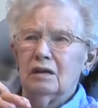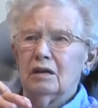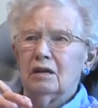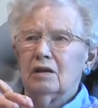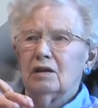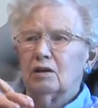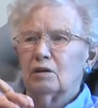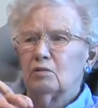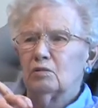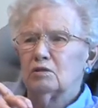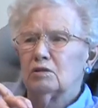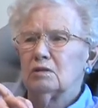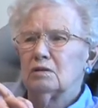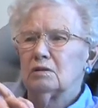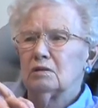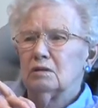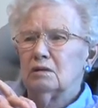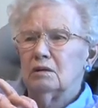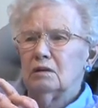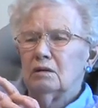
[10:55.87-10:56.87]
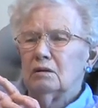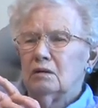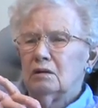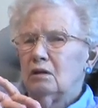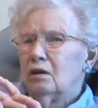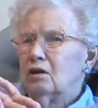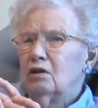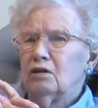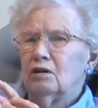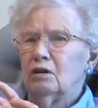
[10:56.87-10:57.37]
and there was
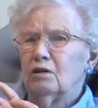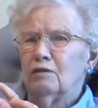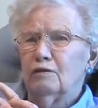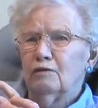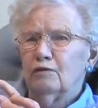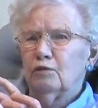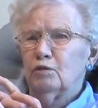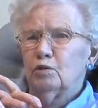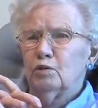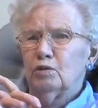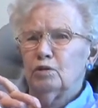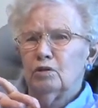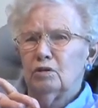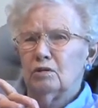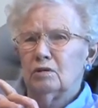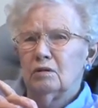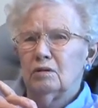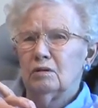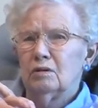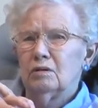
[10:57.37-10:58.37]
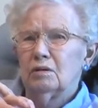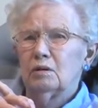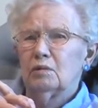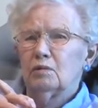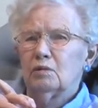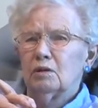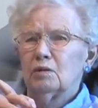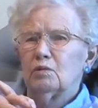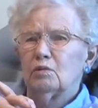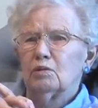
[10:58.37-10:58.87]
not enough food,
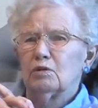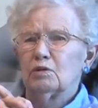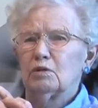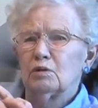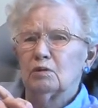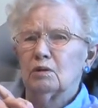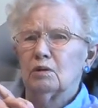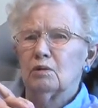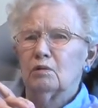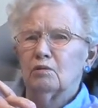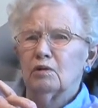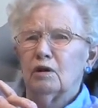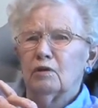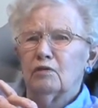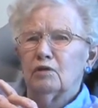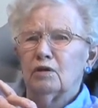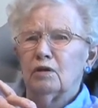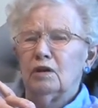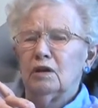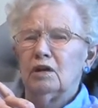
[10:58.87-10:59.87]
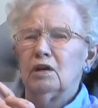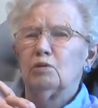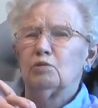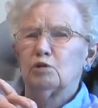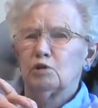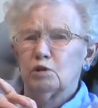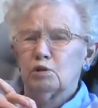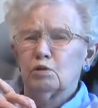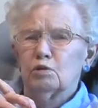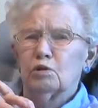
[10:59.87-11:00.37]
and it was a rough. He was
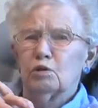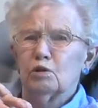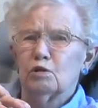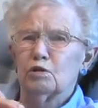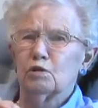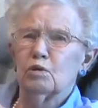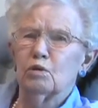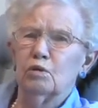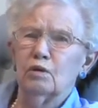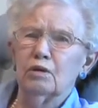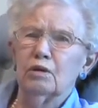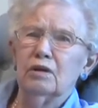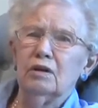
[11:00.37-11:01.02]
2 years old.